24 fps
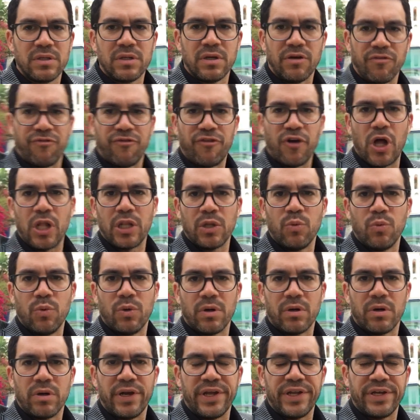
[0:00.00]
a
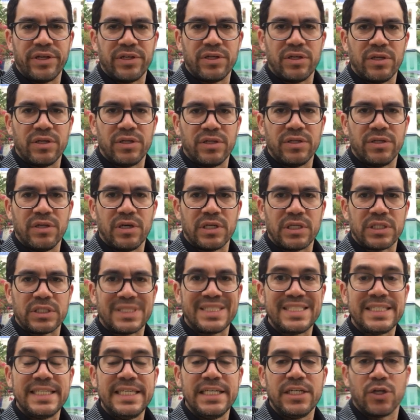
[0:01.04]
follower and a, and a
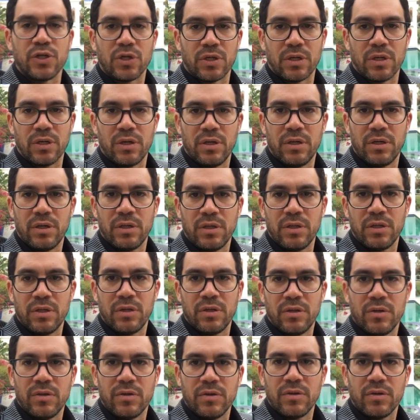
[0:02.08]
seeker
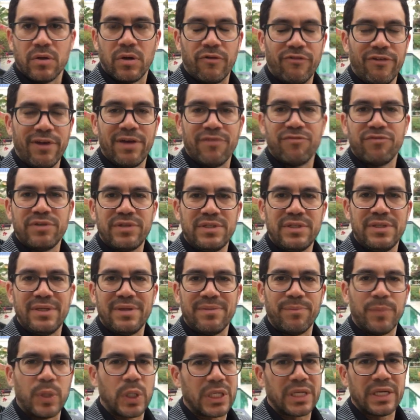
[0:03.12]
of every
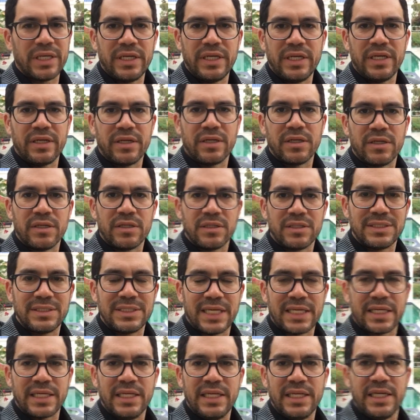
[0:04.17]
marketing
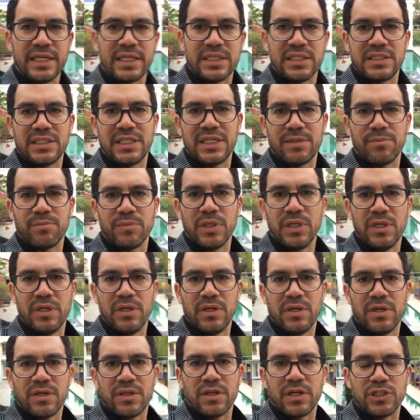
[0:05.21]
technique and tip
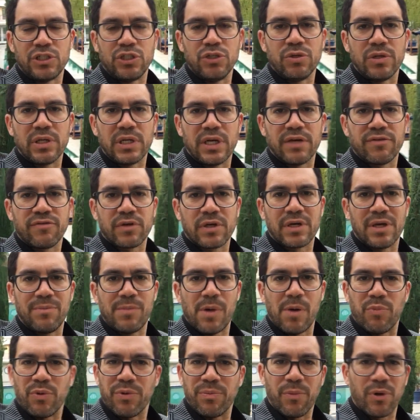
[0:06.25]
that you could ever
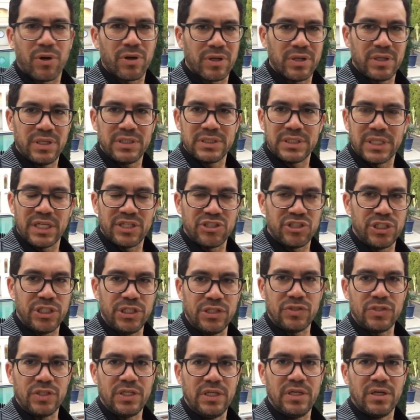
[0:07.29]
come up with. Marketing is not
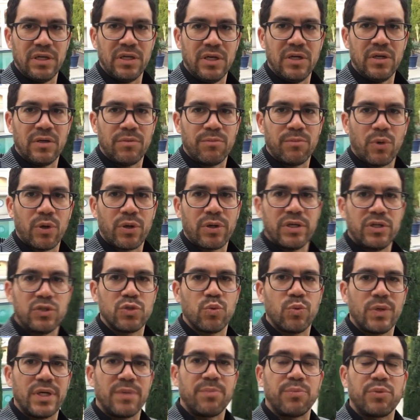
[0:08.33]
cheesy. Marketing
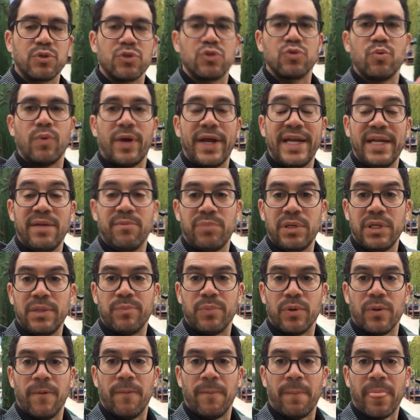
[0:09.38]
is a way of persuading
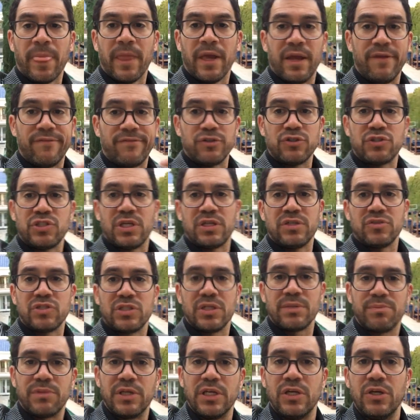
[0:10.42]
people, if you're selling
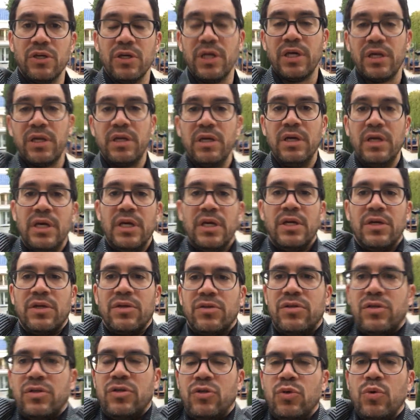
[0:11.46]
something good,
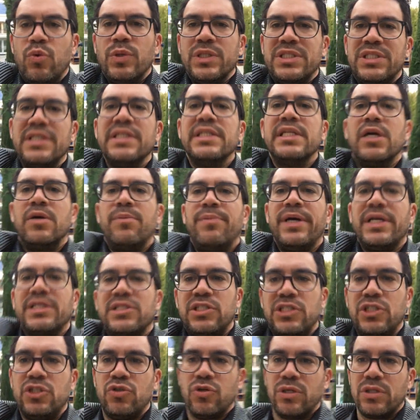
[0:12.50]
to do what's in their
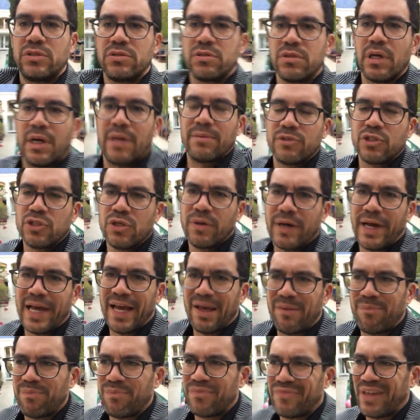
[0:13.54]
best interest. I'm so
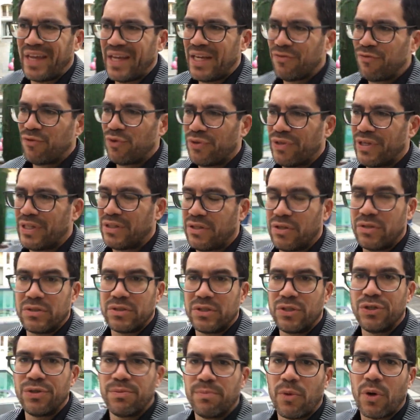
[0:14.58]
happy, thankful that there's
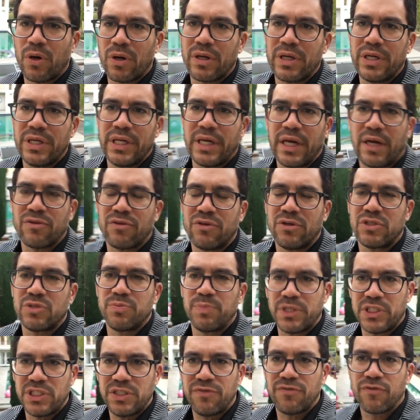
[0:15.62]
good marketing out there,
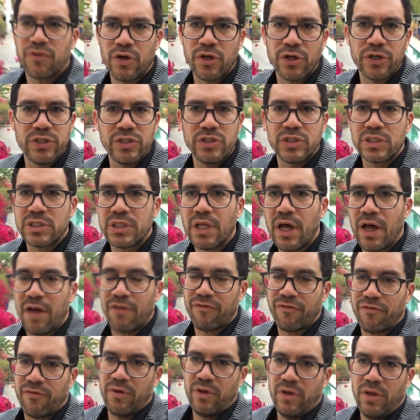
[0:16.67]
especially for good stuff.
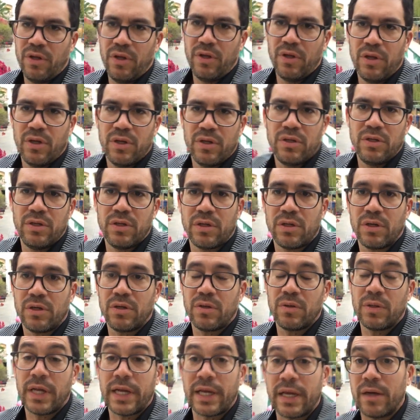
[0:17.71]
You
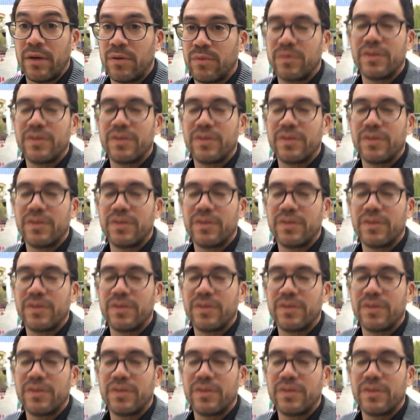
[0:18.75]
know, like